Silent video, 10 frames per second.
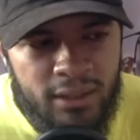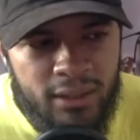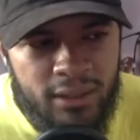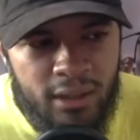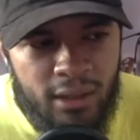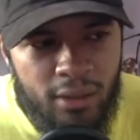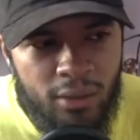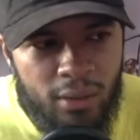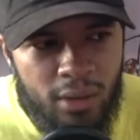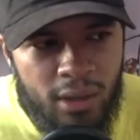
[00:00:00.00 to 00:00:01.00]

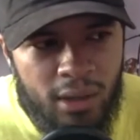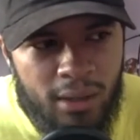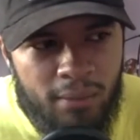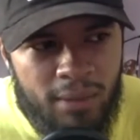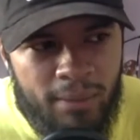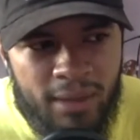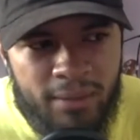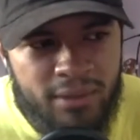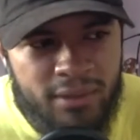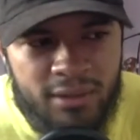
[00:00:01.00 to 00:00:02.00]
my
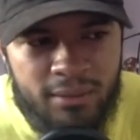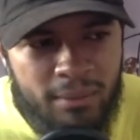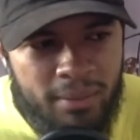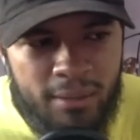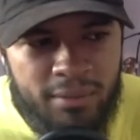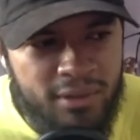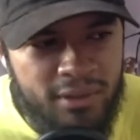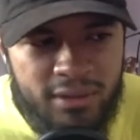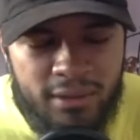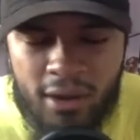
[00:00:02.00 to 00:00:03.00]
pops is
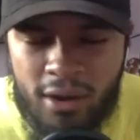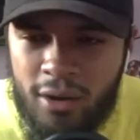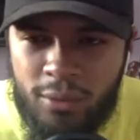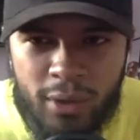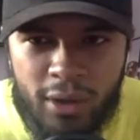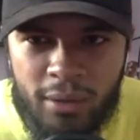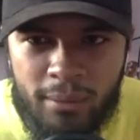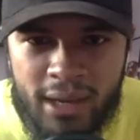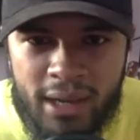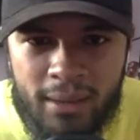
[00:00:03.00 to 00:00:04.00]
just a hard worker,
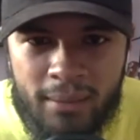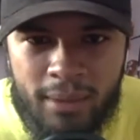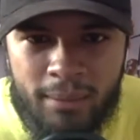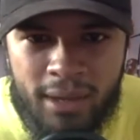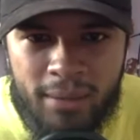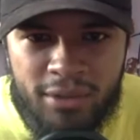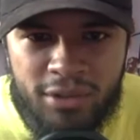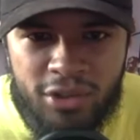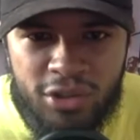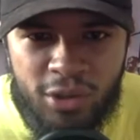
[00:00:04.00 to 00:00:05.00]
man. My pops is
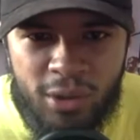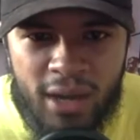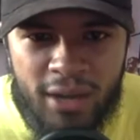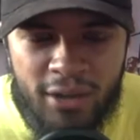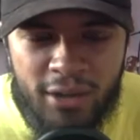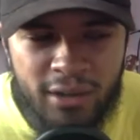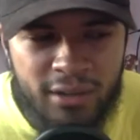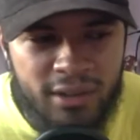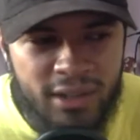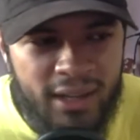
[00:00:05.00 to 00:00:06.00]
just a grinder. He's
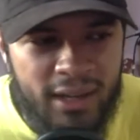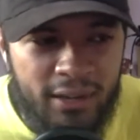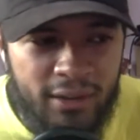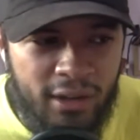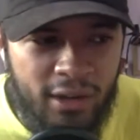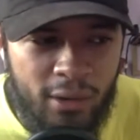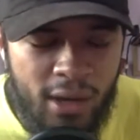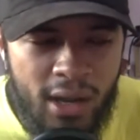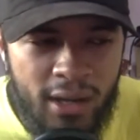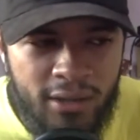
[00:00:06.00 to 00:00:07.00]
gonna get out there and
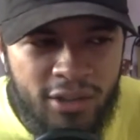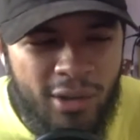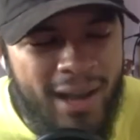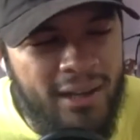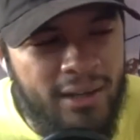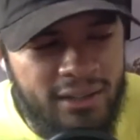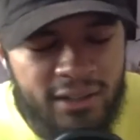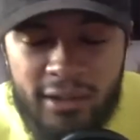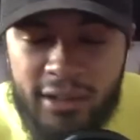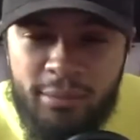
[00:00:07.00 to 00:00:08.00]
grind. So I didn't
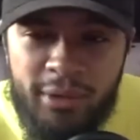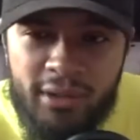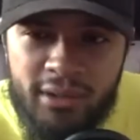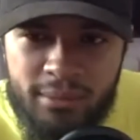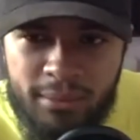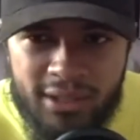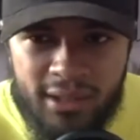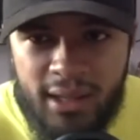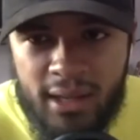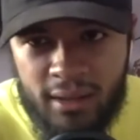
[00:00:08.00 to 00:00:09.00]
necessarily experience as much
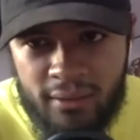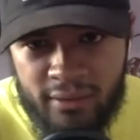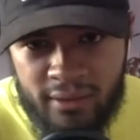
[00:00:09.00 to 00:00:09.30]
love